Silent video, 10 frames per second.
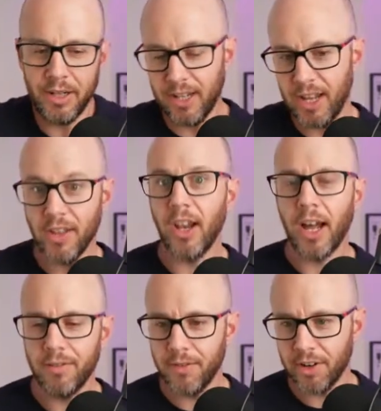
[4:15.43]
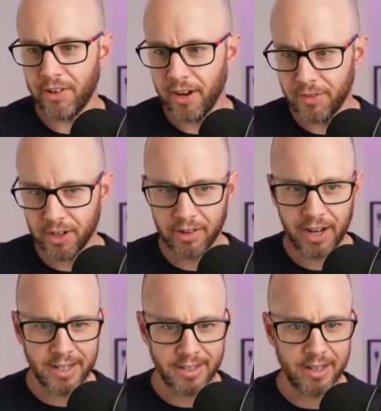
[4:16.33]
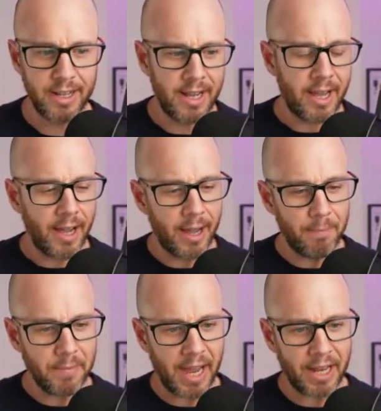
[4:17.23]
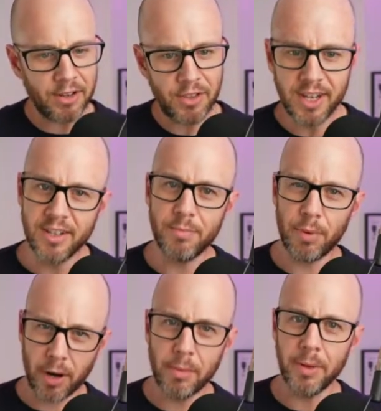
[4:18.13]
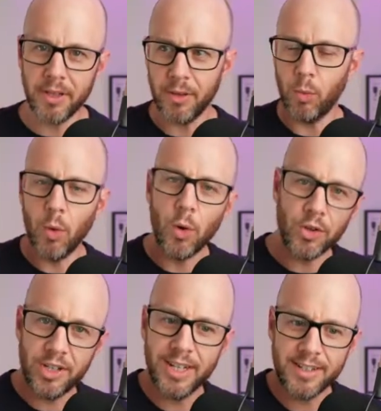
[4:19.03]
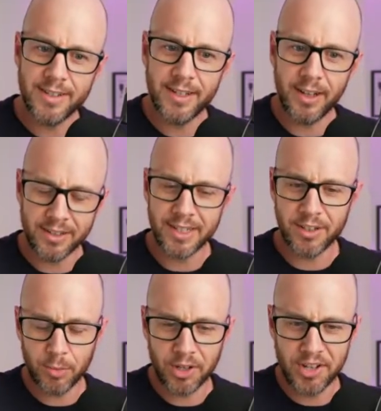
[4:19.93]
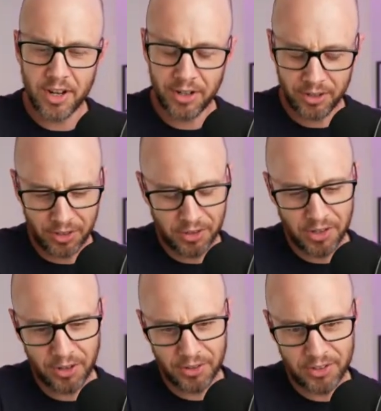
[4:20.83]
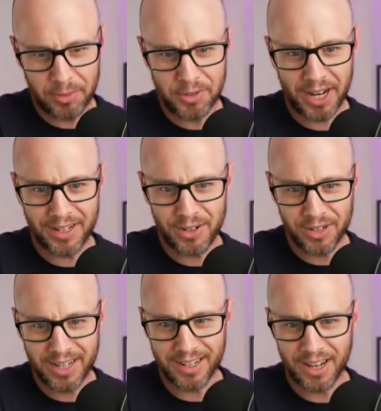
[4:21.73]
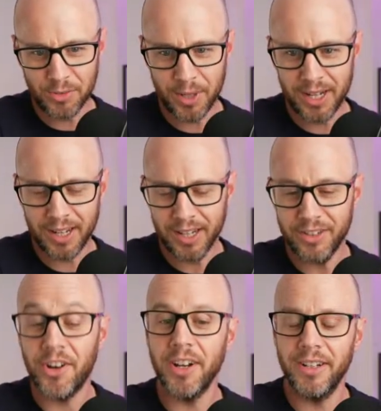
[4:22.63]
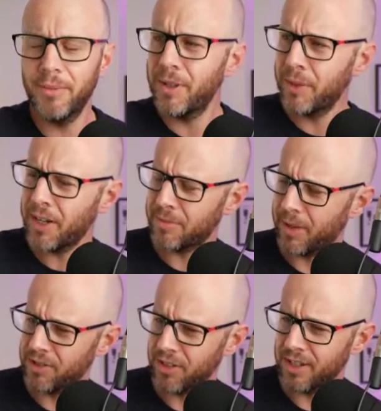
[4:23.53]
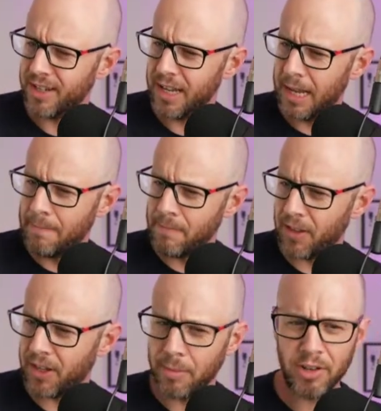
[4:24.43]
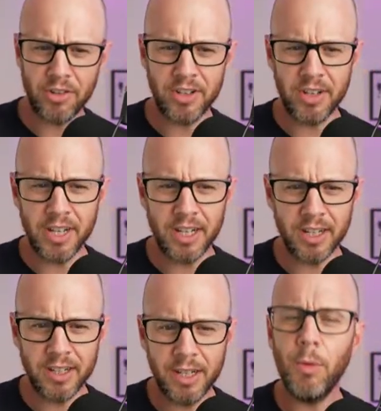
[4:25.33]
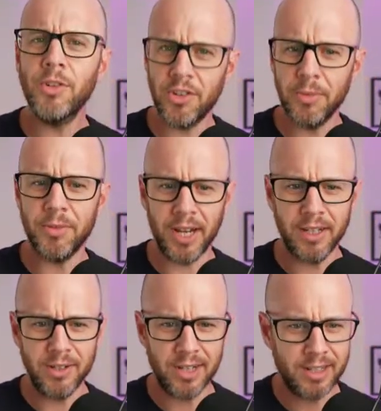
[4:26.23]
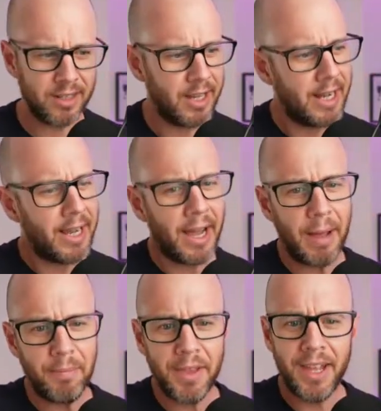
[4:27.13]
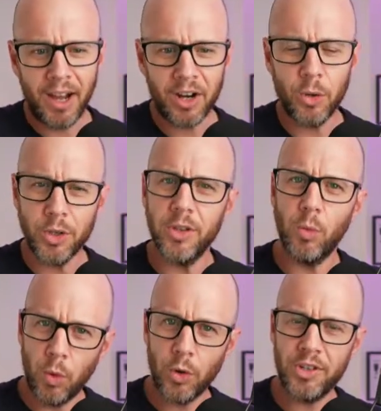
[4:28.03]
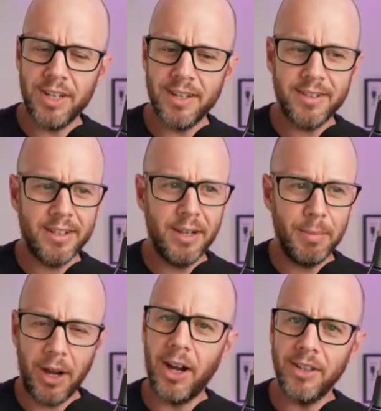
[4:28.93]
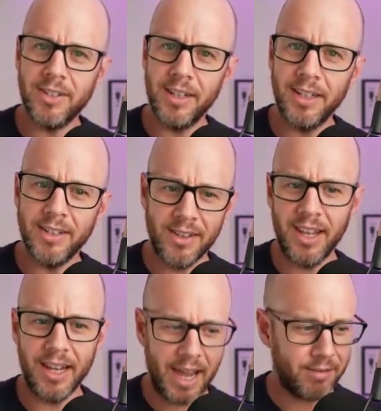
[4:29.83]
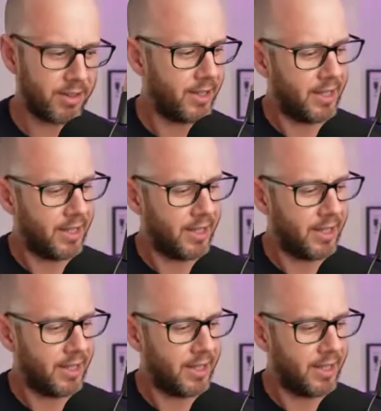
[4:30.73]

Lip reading: in the life of a creator. And this is probably the wartiest. This is what I said on the Substack newsletter last week. When did I mention this? I think I mentioned this it was a Substack newsletter. I called it the wartiest behind the scenes thing ever.